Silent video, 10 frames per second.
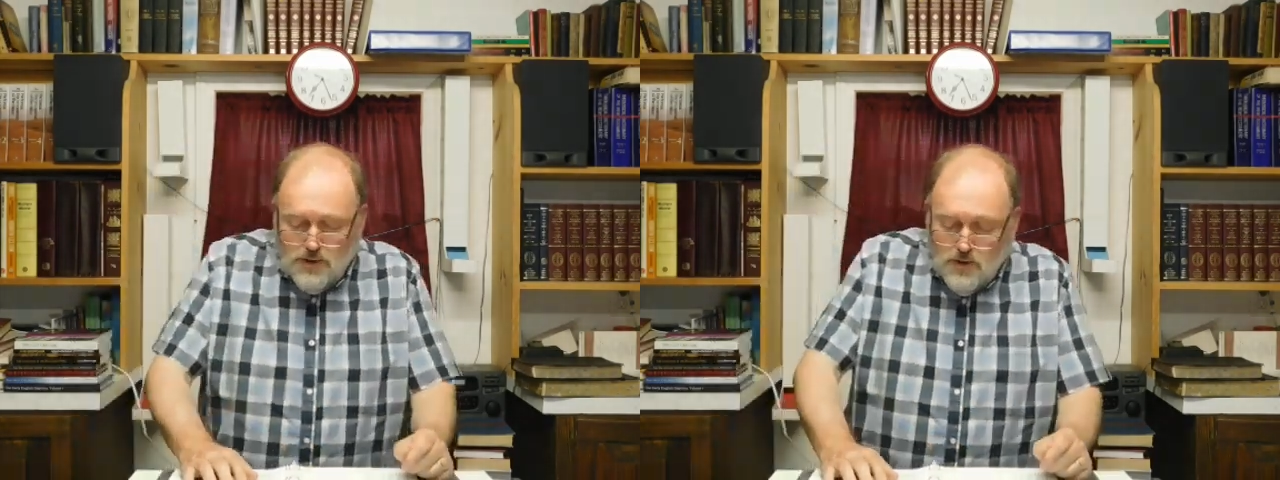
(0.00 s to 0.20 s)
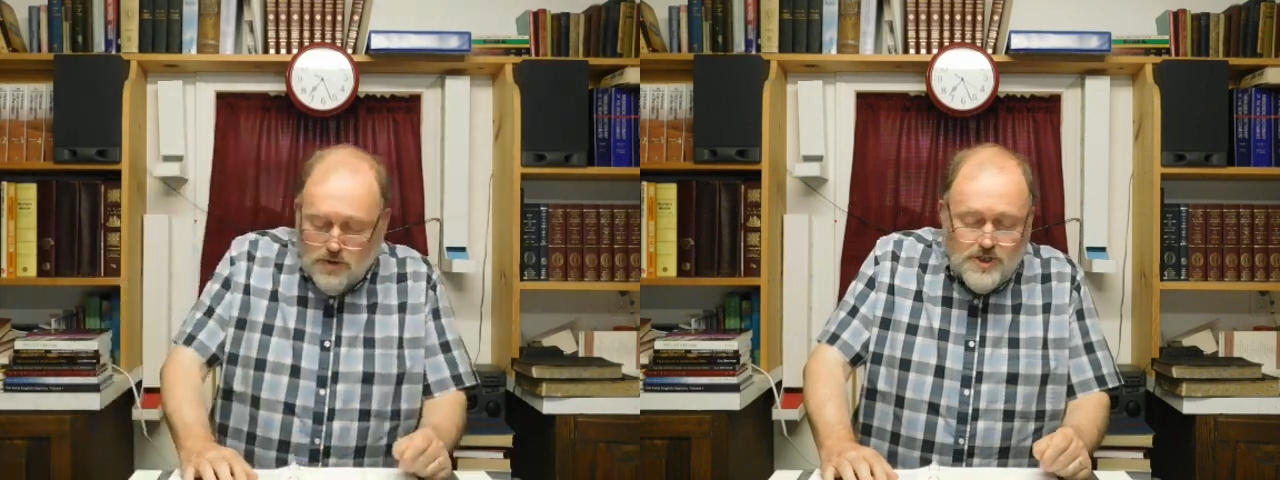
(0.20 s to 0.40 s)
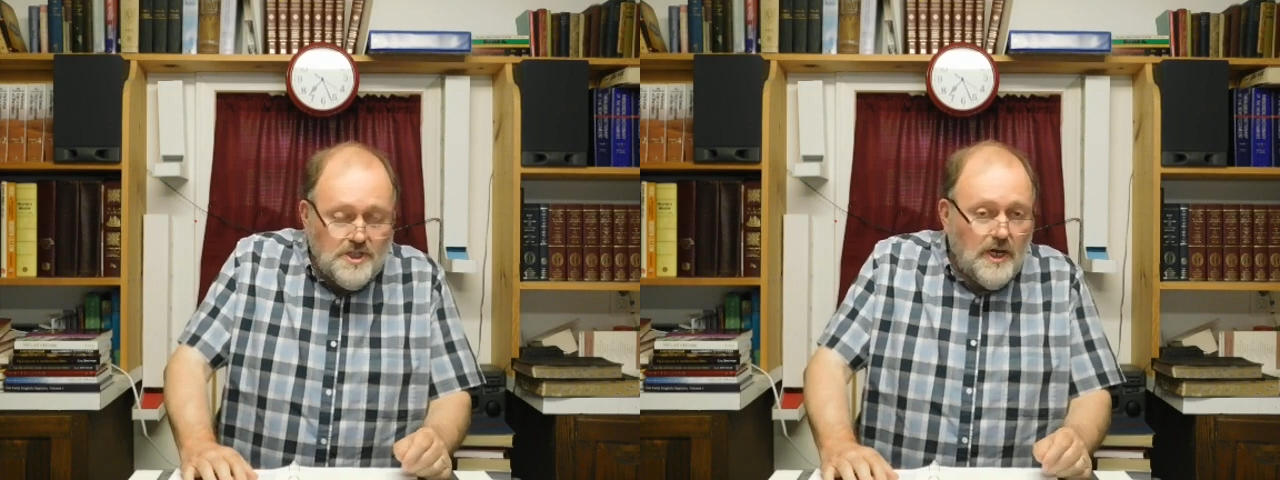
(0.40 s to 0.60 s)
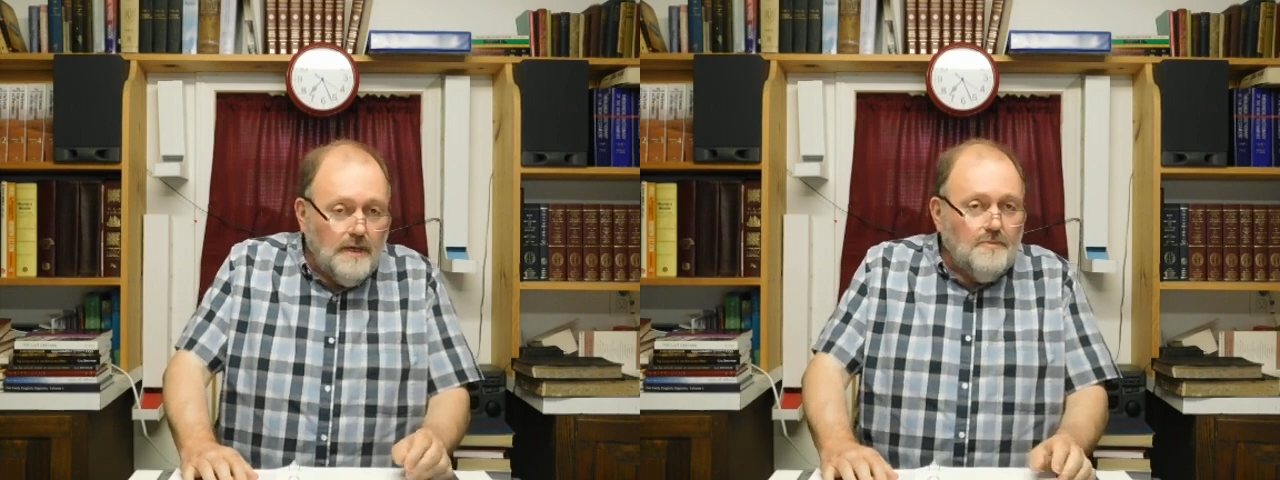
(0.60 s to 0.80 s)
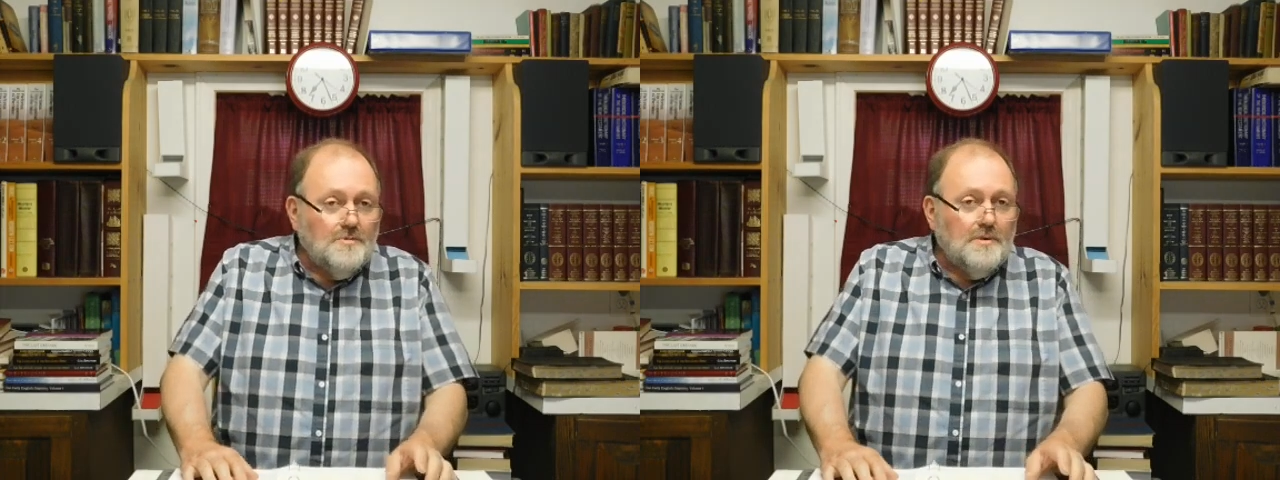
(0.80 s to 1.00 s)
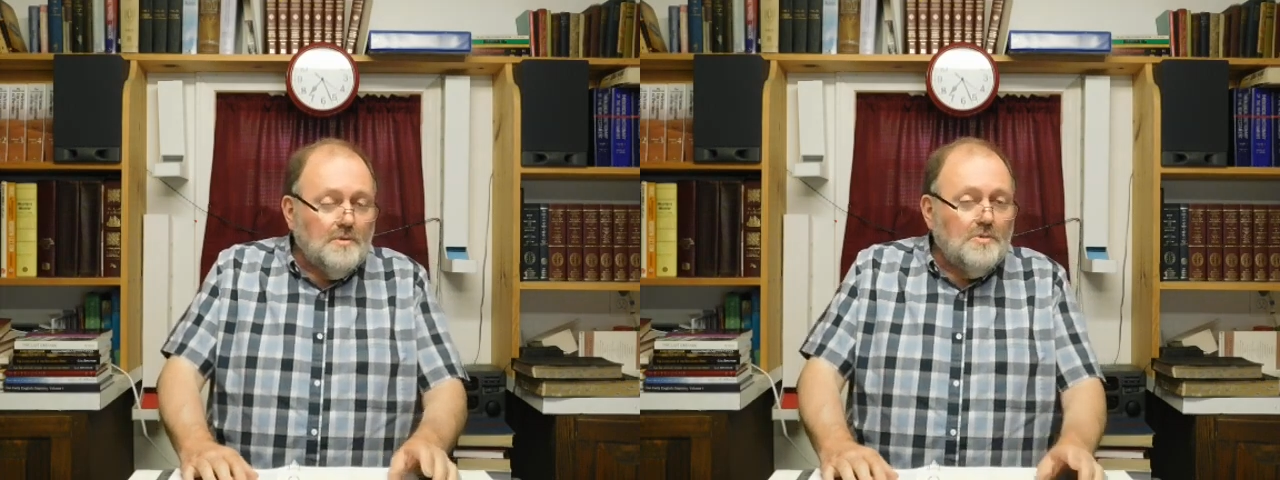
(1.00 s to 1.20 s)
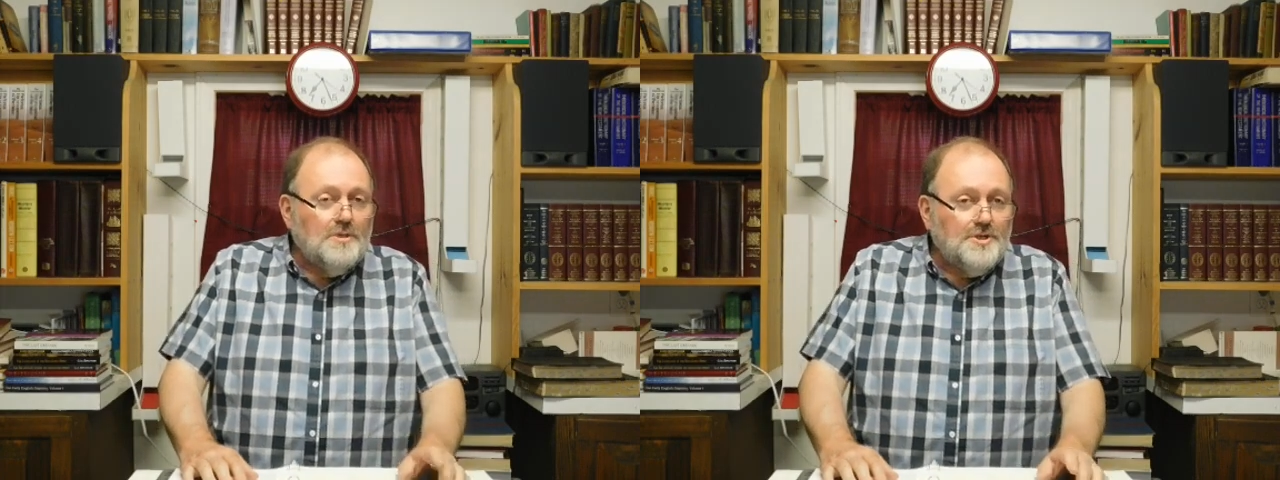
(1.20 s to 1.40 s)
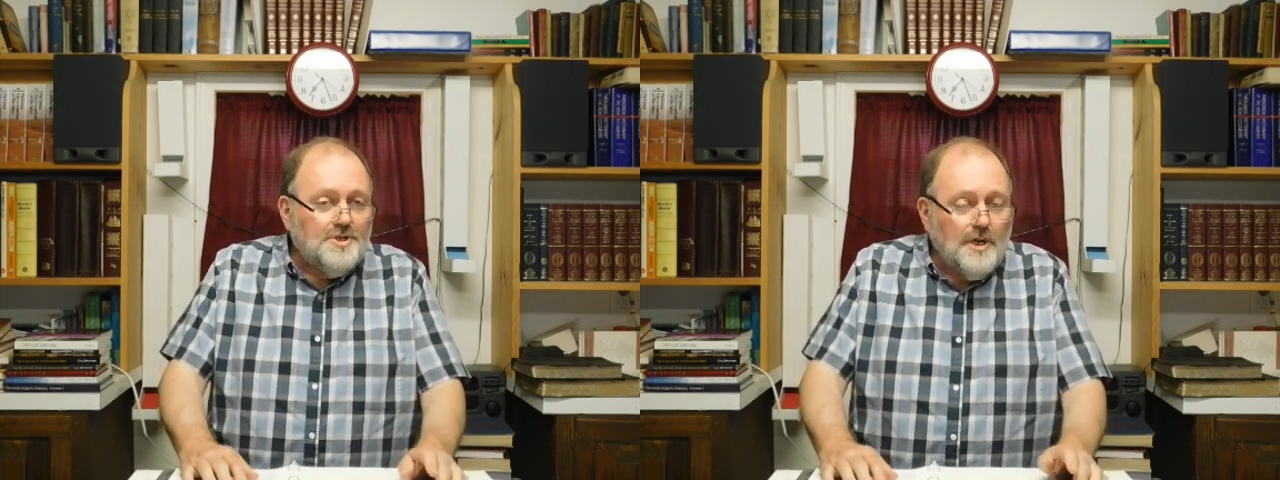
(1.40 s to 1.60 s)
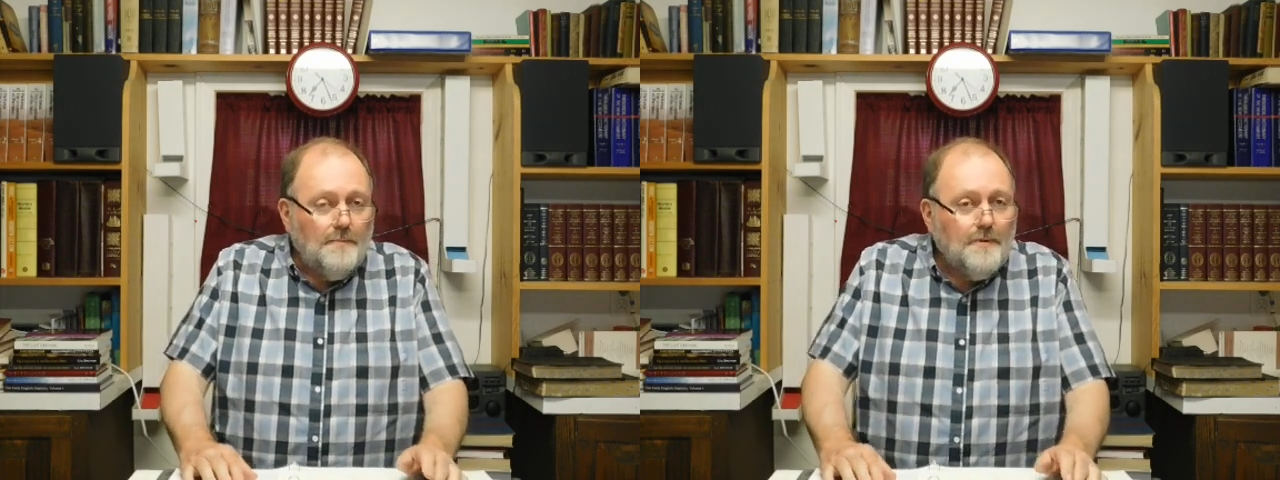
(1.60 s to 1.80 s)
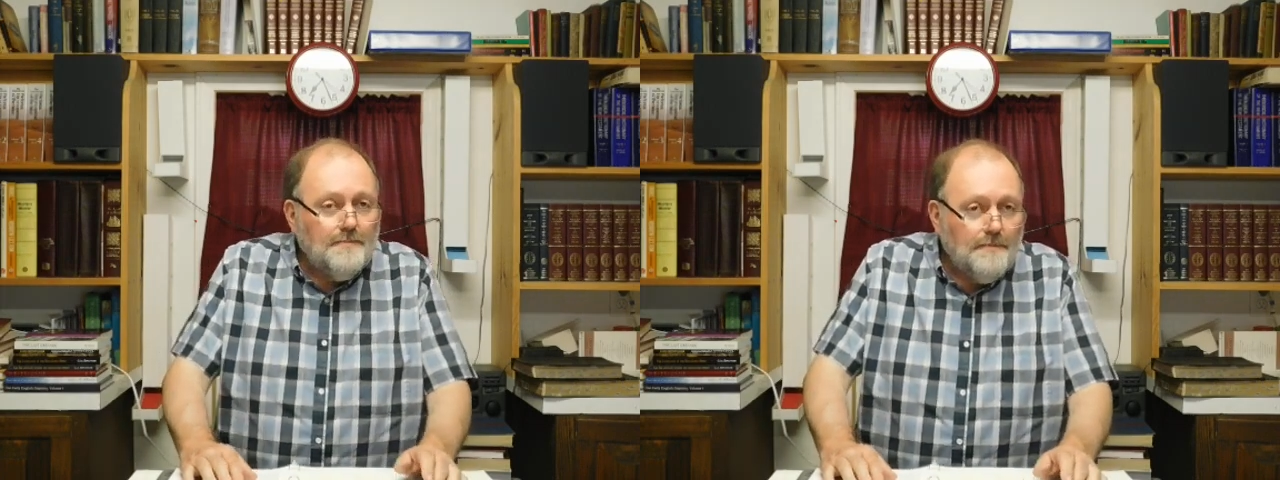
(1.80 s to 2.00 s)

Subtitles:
Lord's table, the Lord's Supper.